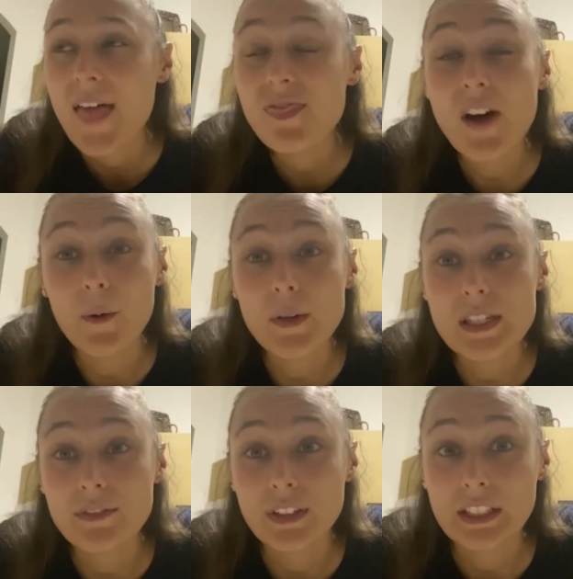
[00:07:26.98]
that was a
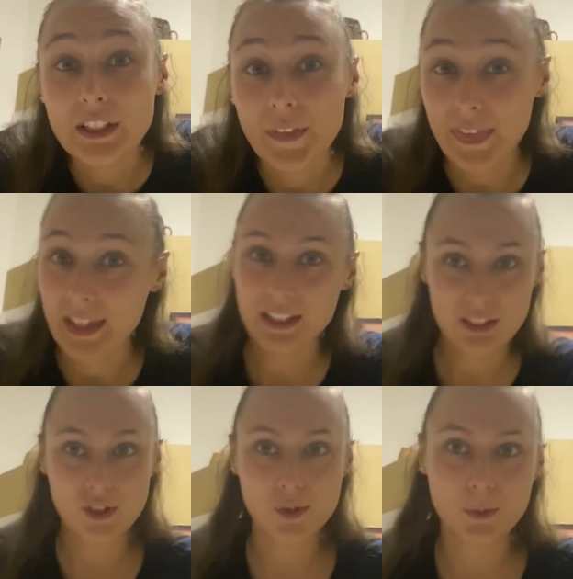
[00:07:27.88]
fun little thing. And
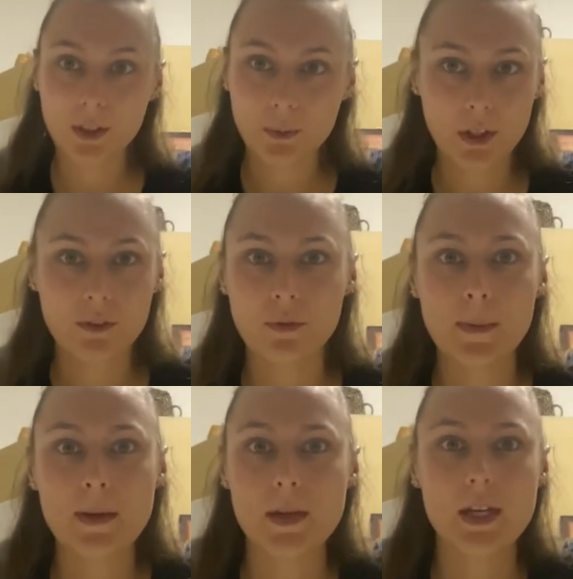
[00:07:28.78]
it's just really weird for
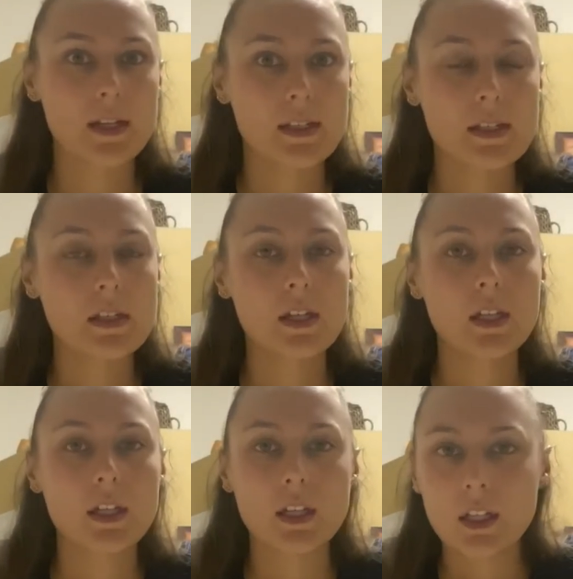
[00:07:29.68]
me because
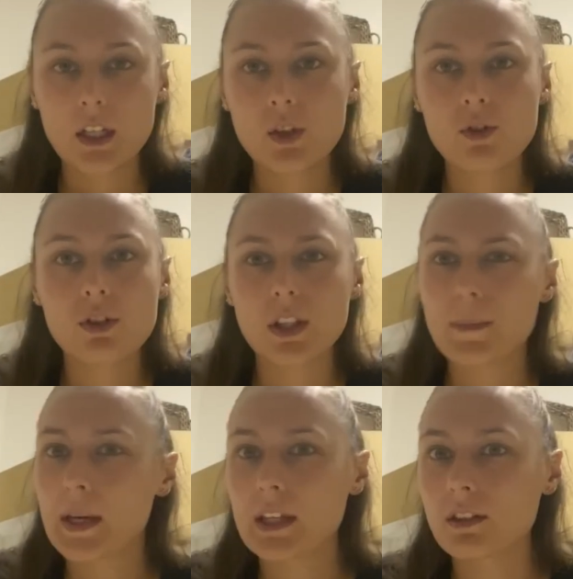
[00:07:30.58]
usually
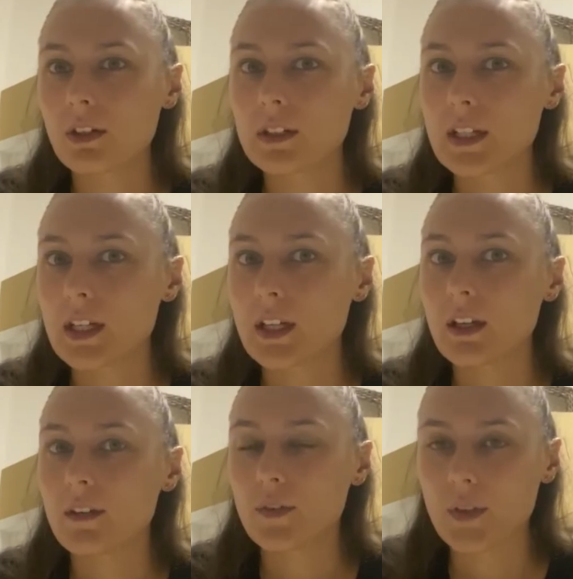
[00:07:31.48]
picking the wrong day
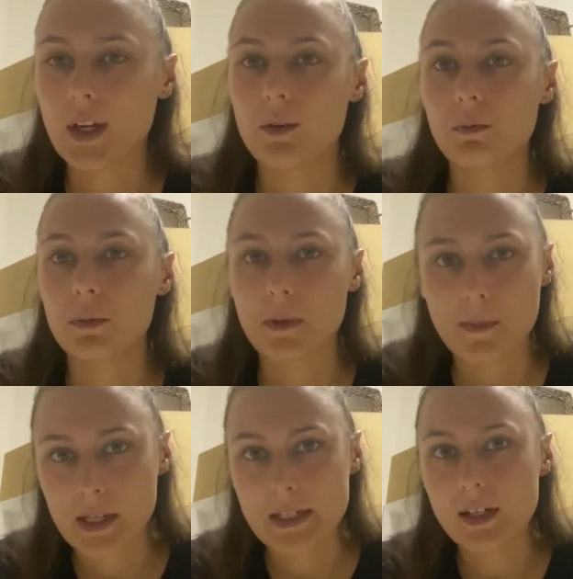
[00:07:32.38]
of a flight would be a
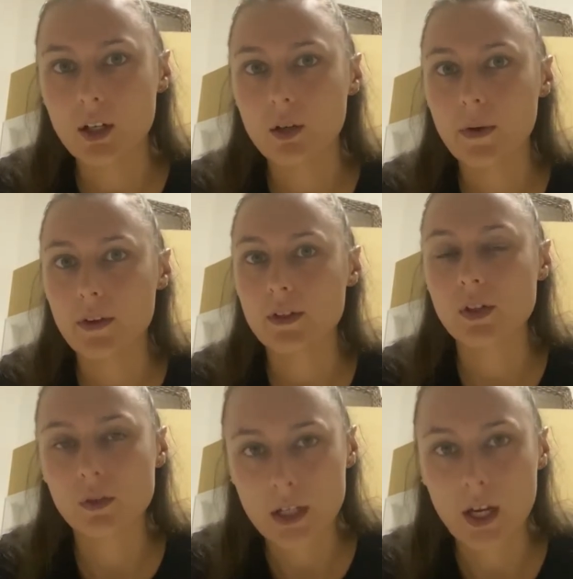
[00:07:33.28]
big deal, whether it's
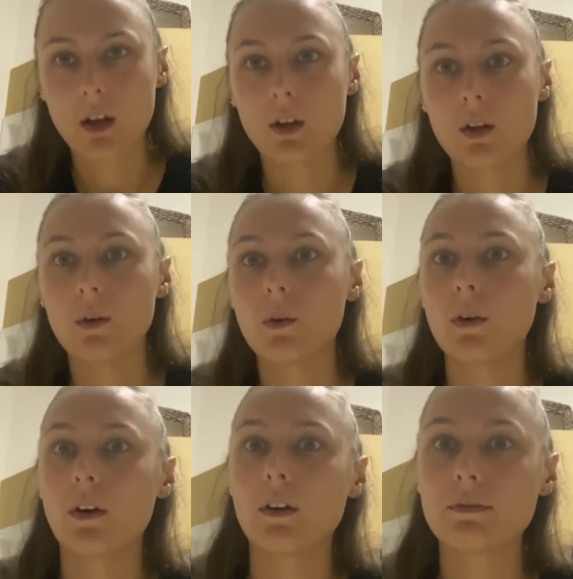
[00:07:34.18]
hotel
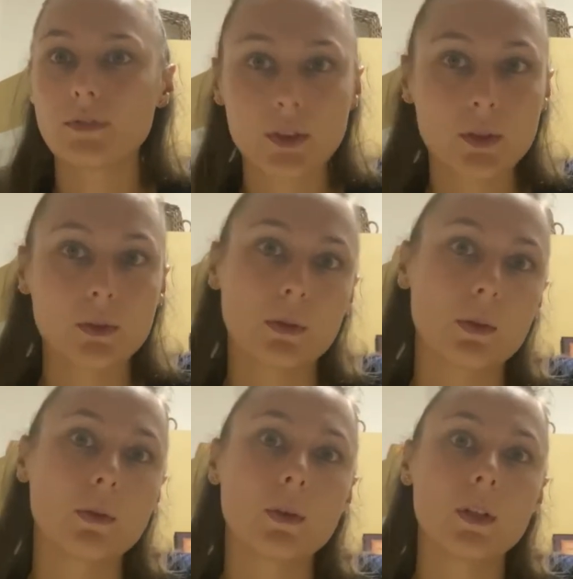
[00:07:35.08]
or food
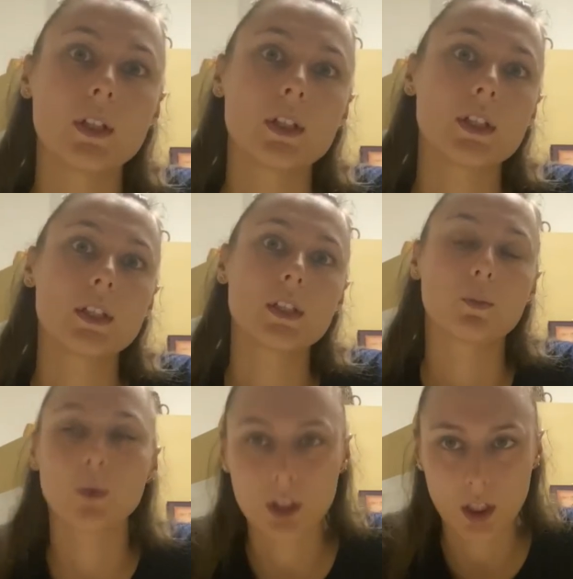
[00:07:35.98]
or
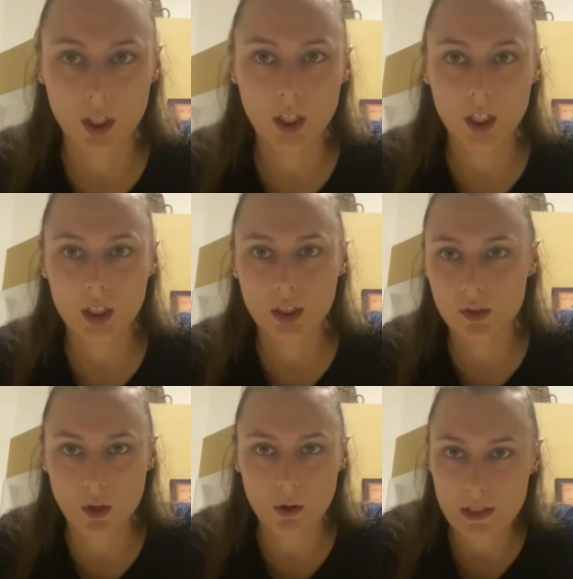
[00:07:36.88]
work. There's
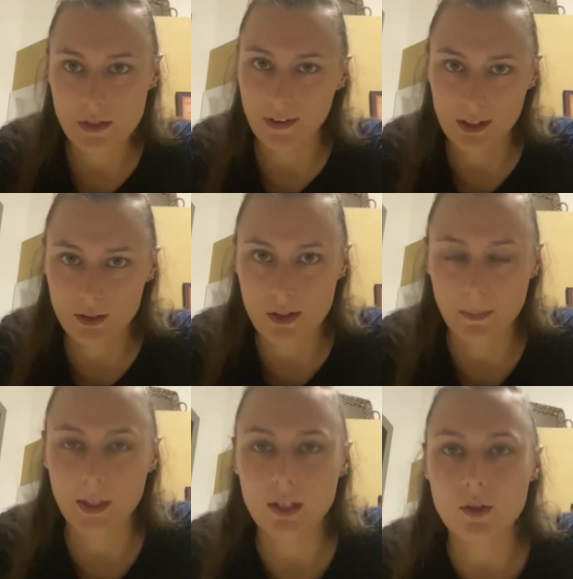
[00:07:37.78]
always factors that
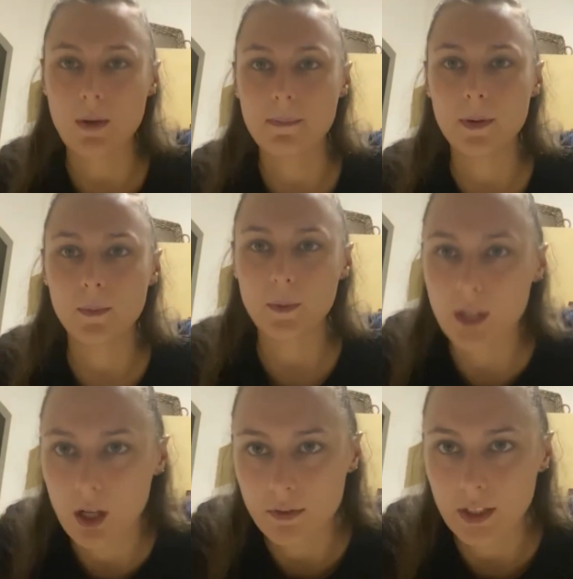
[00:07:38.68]
play into it. But with
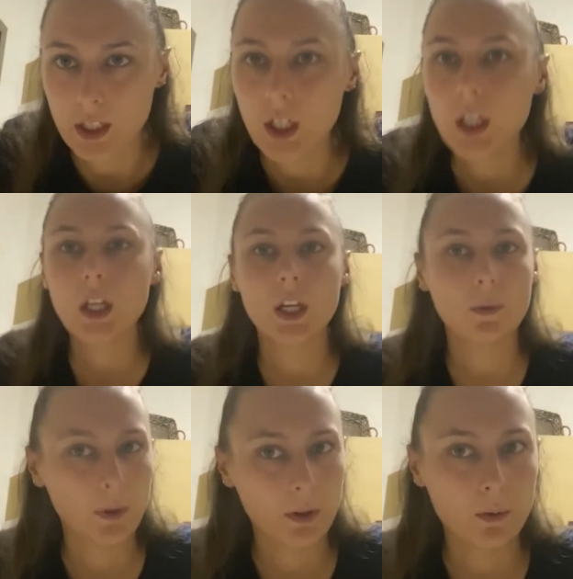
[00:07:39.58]
COVID and
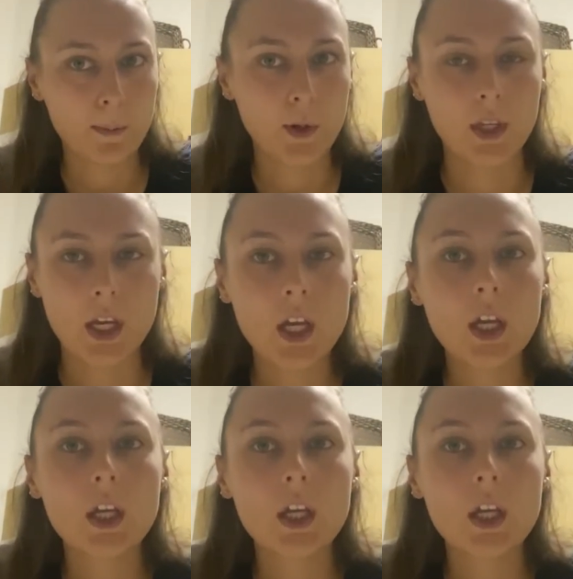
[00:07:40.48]
working remotely,